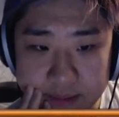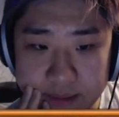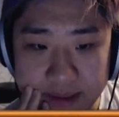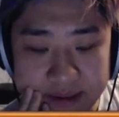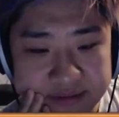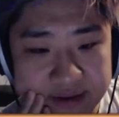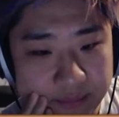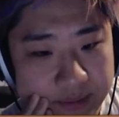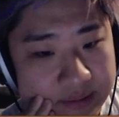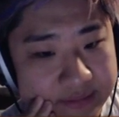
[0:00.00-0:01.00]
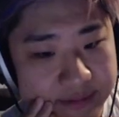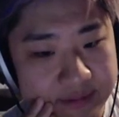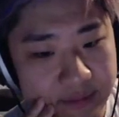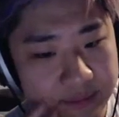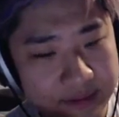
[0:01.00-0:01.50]
Geddon's kind of weird because I
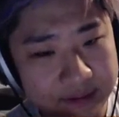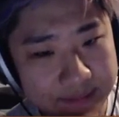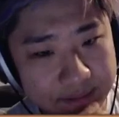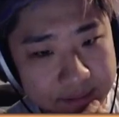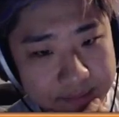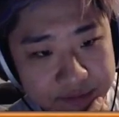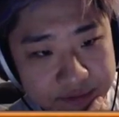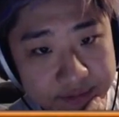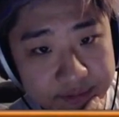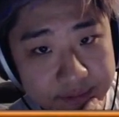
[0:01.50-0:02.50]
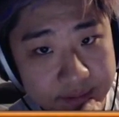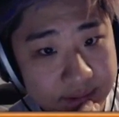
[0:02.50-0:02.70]
don't want to kill my own images either.